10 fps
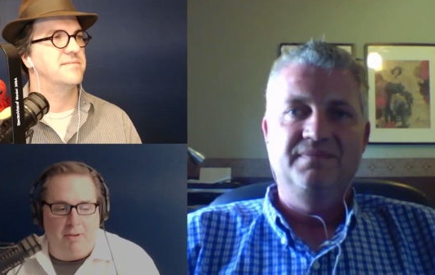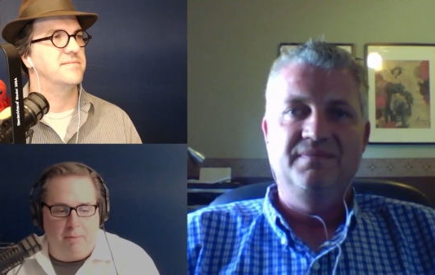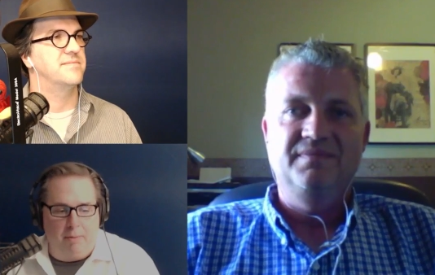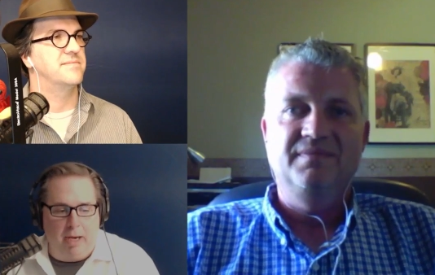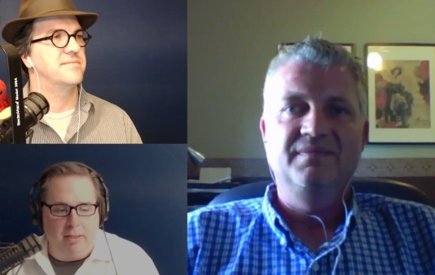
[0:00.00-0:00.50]

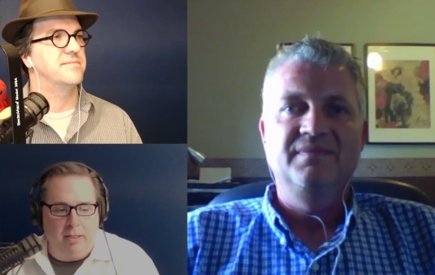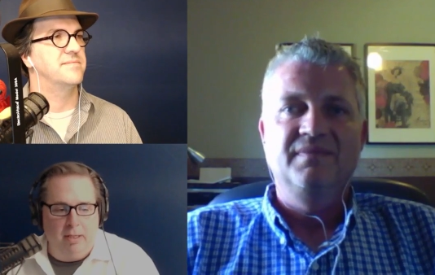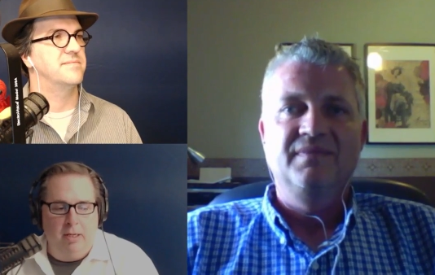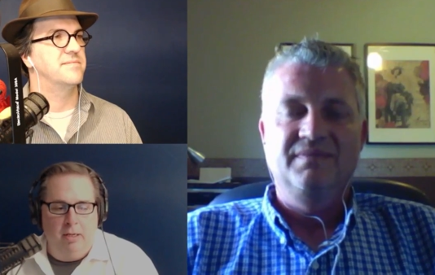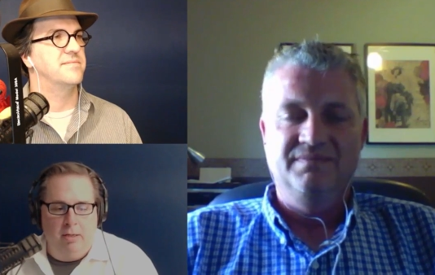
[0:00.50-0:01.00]
Speaker 1: right?
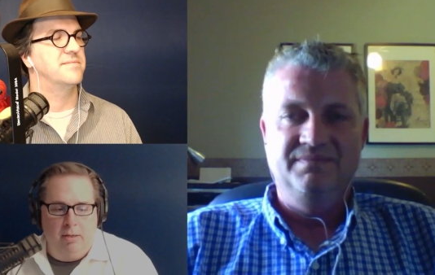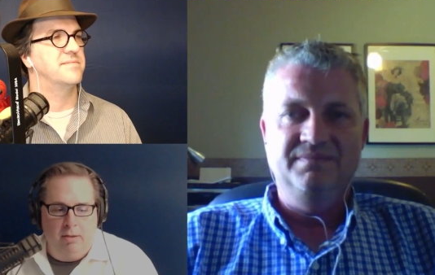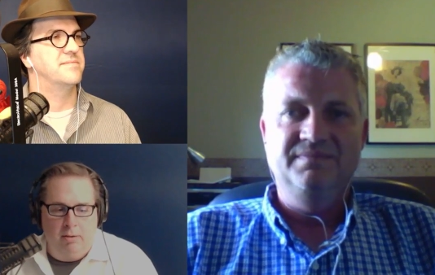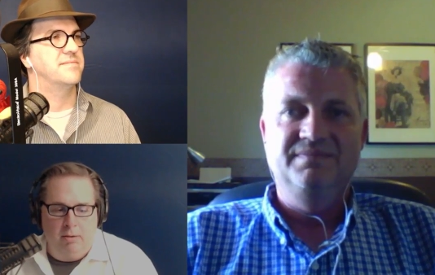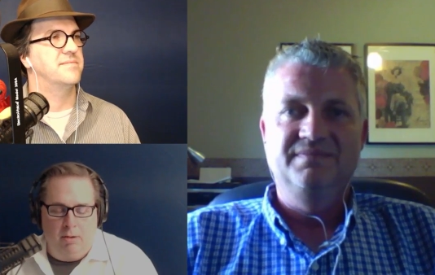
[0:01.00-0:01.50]

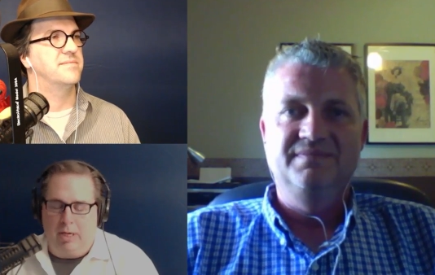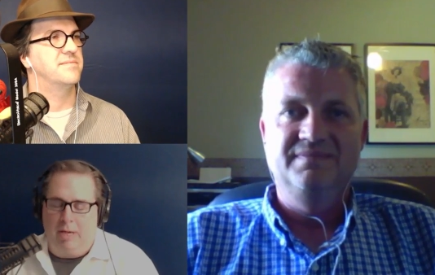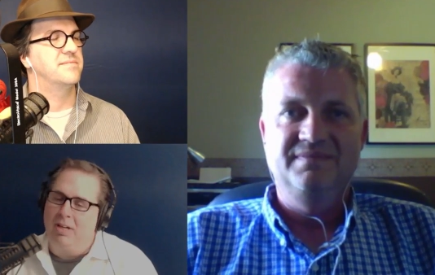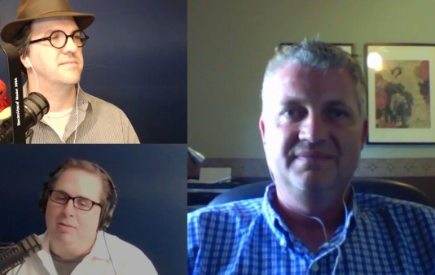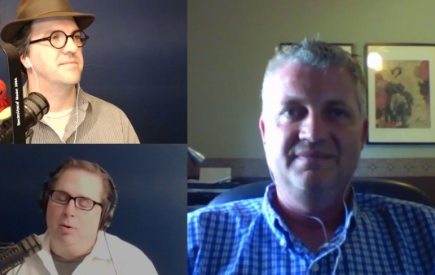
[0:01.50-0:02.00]
Mm-hmm. Okay, if he,
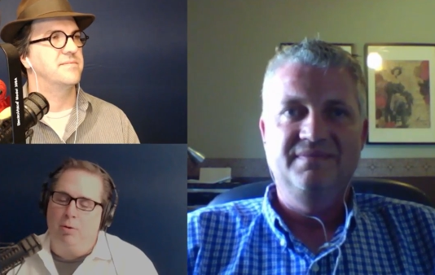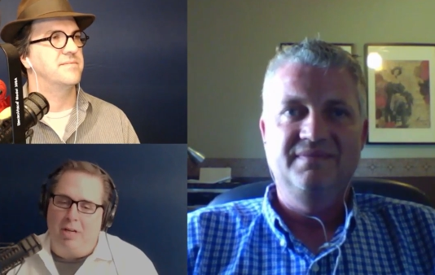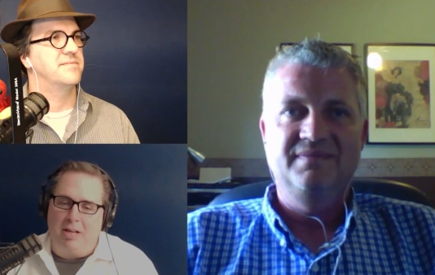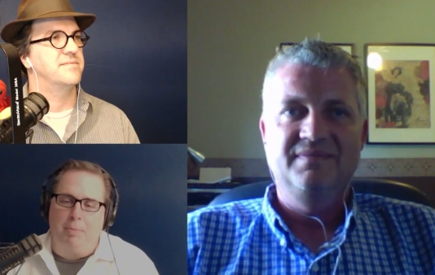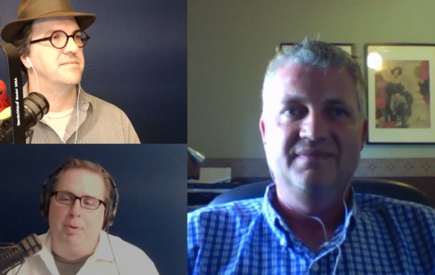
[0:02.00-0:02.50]
if he rolls
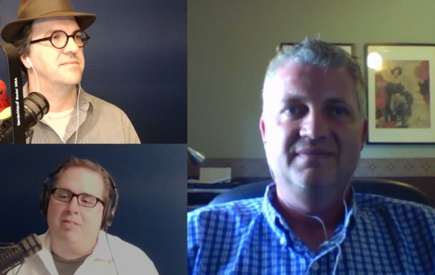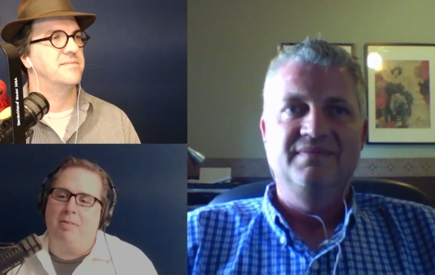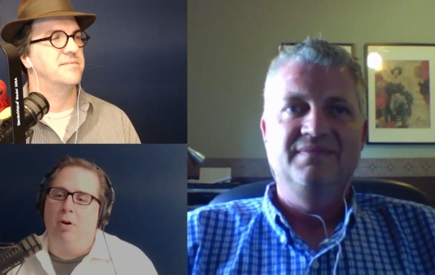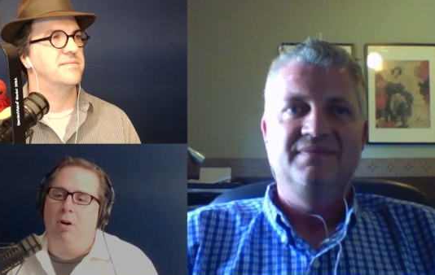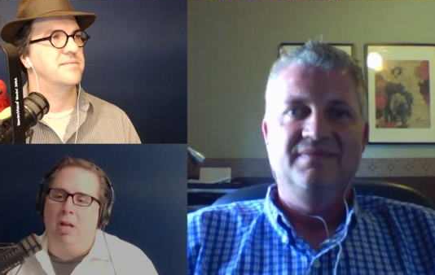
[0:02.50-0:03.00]
anything but a seven
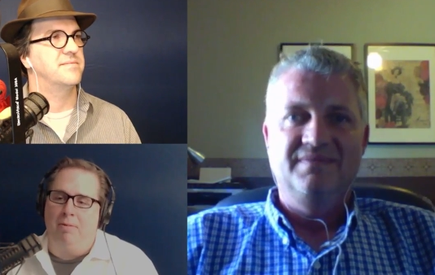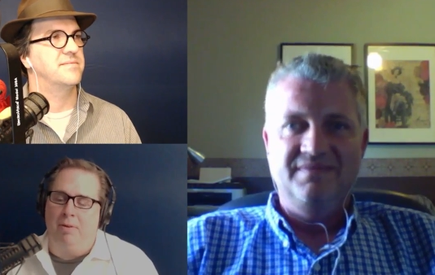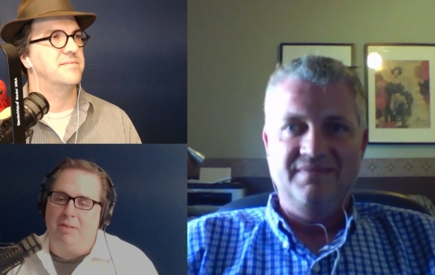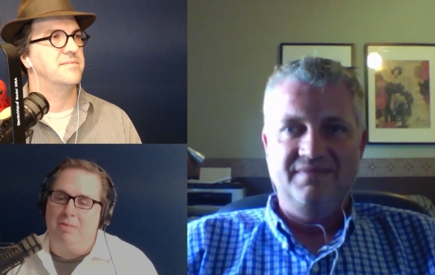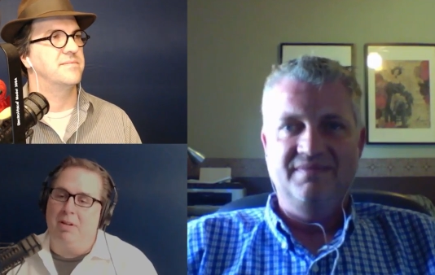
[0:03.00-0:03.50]
or eleven,
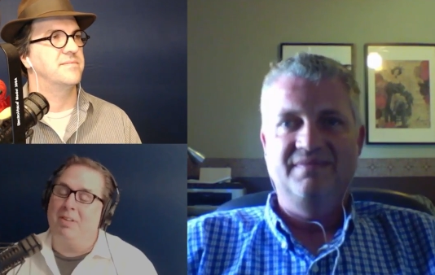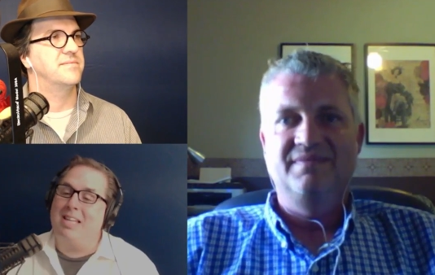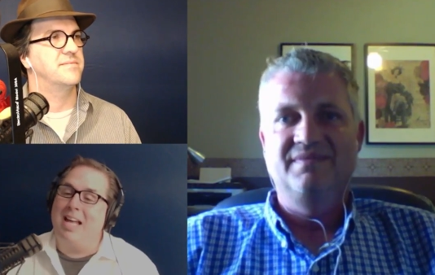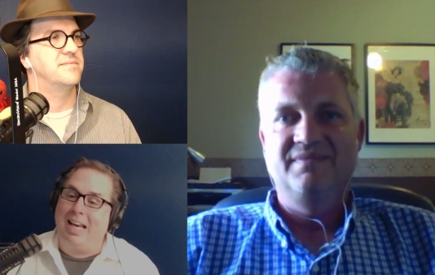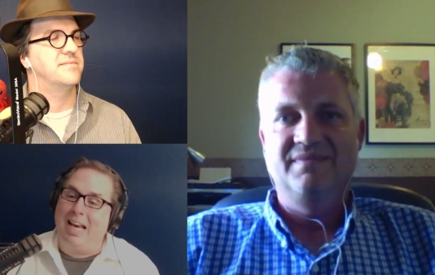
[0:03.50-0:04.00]
even if it's
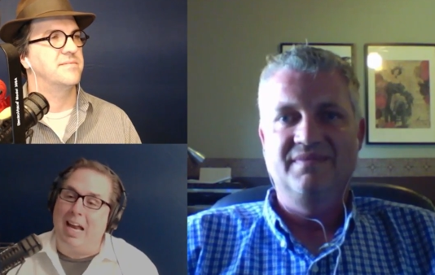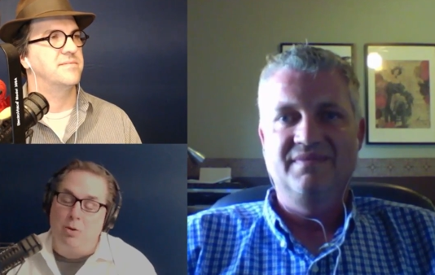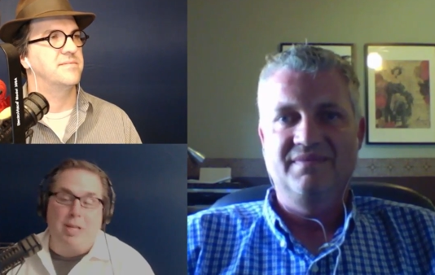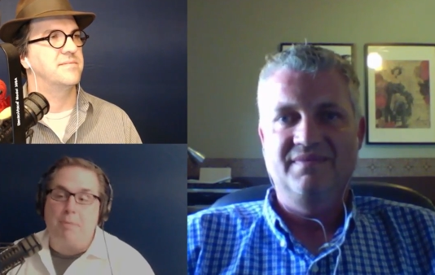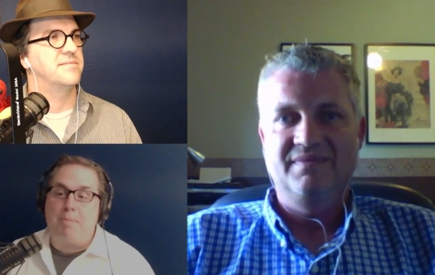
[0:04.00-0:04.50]
not an eight, you
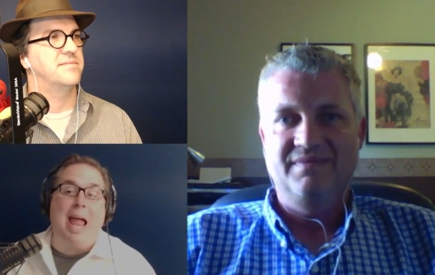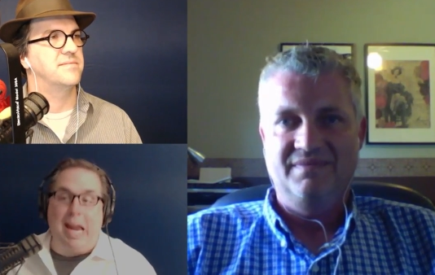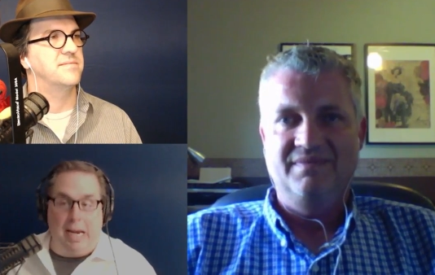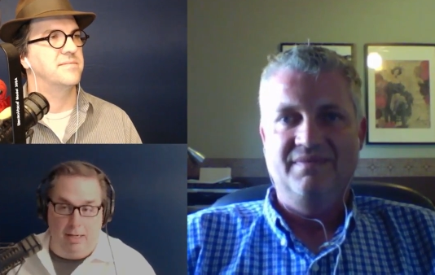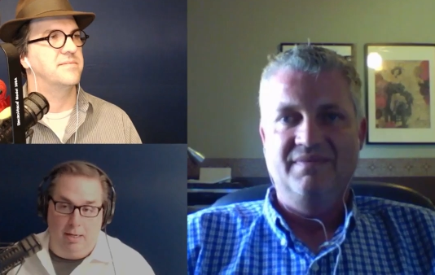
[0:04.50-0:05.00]
get
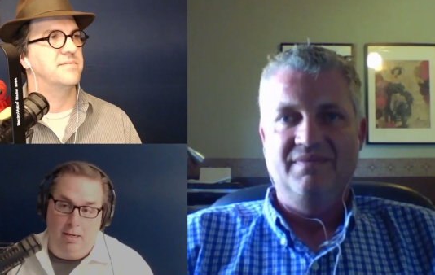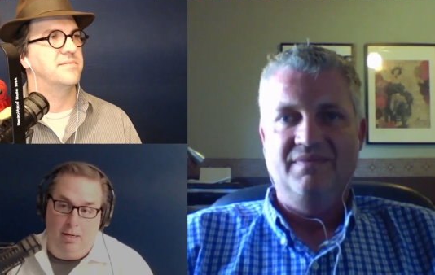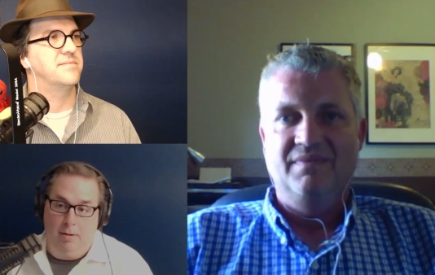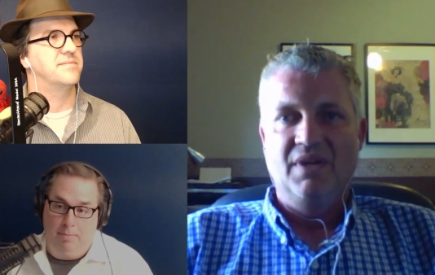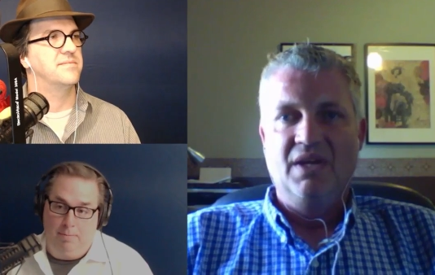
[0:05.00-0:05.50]
paid
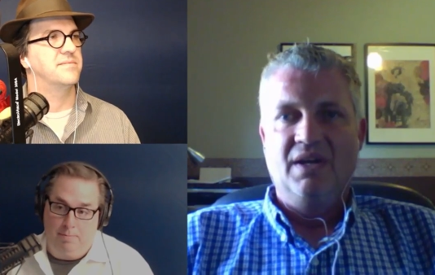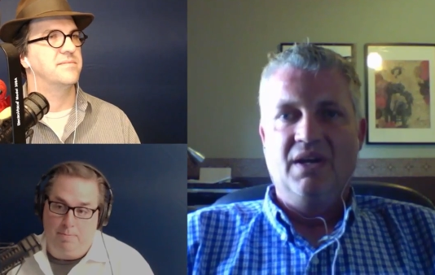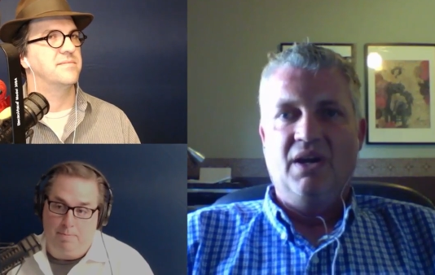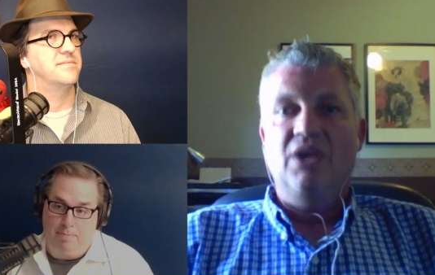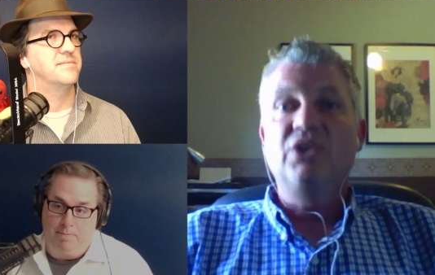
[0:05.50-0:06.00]

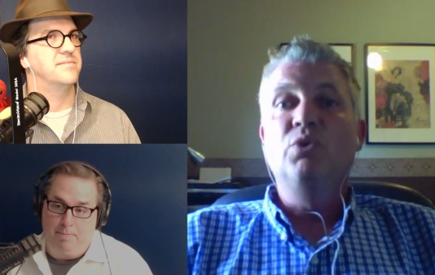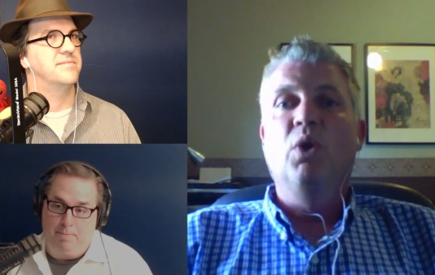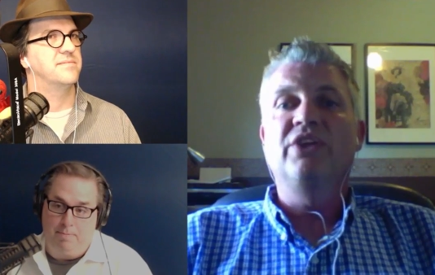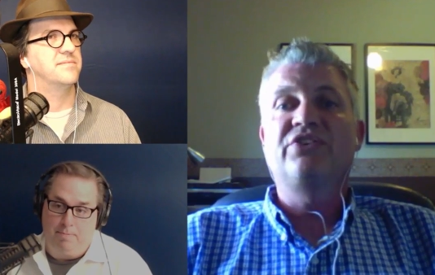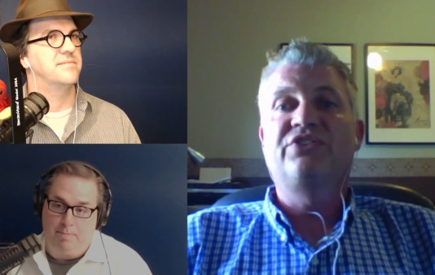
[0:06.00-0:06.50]
Speaker 2: you
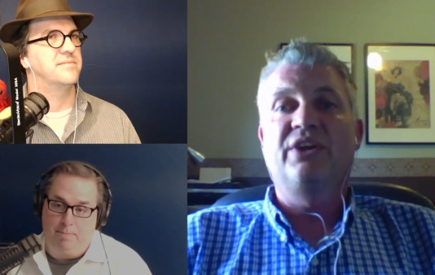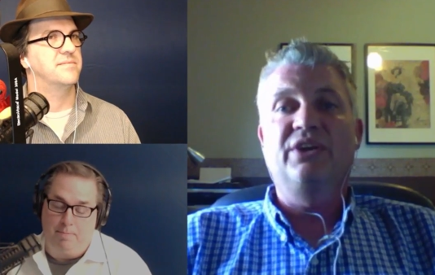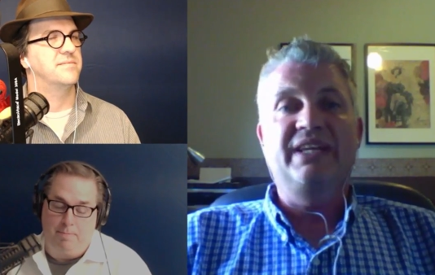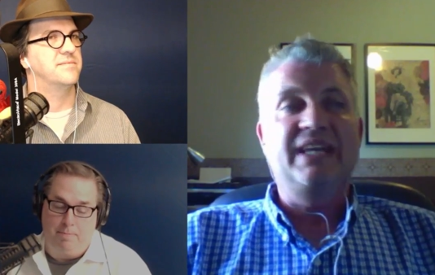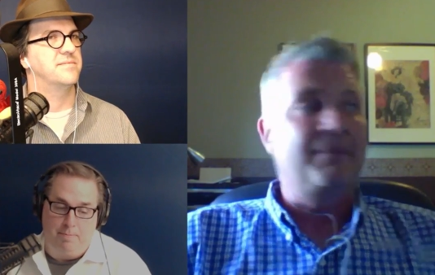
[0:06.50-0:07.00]
won't
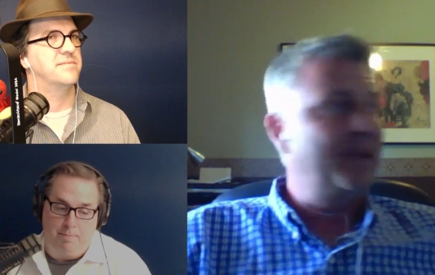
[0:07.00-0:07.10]
necessarily get